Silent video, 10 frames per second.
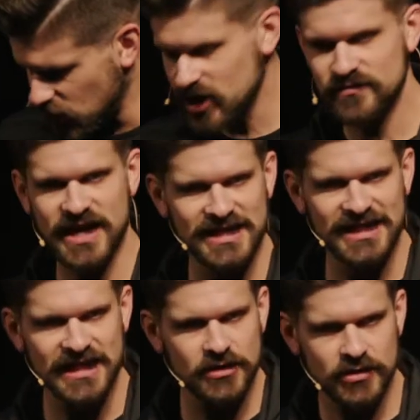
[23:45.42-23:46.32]
of that
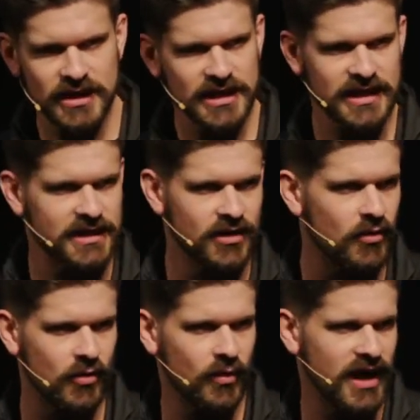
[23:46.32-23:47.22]
literally go
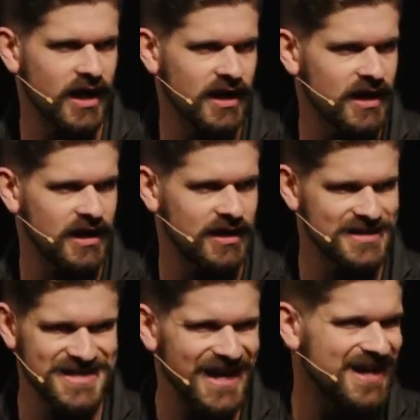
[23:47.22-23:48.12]
away in a
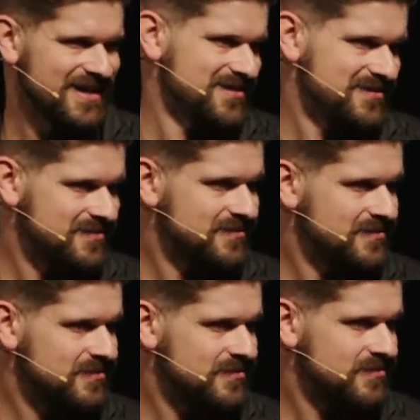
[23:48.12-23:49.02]
day.
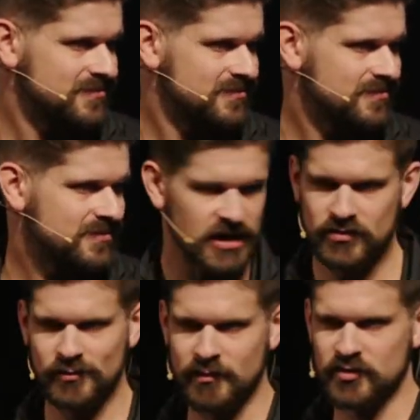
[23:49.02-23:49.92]
I don't
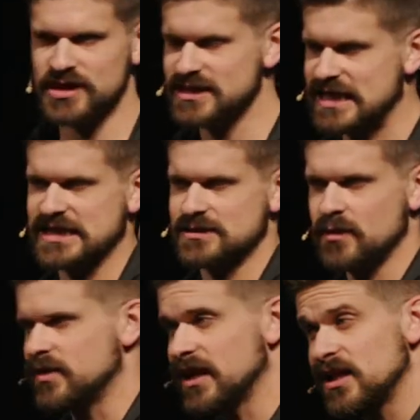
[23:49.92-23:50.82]
remember the exact amount,
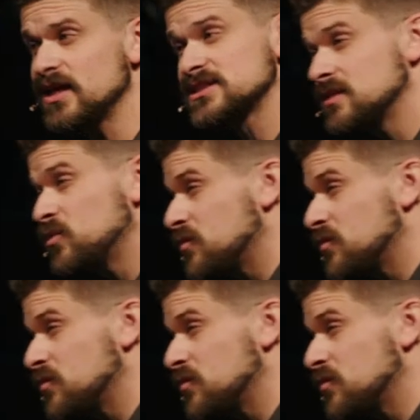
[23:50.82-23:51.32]
but I lost somewhere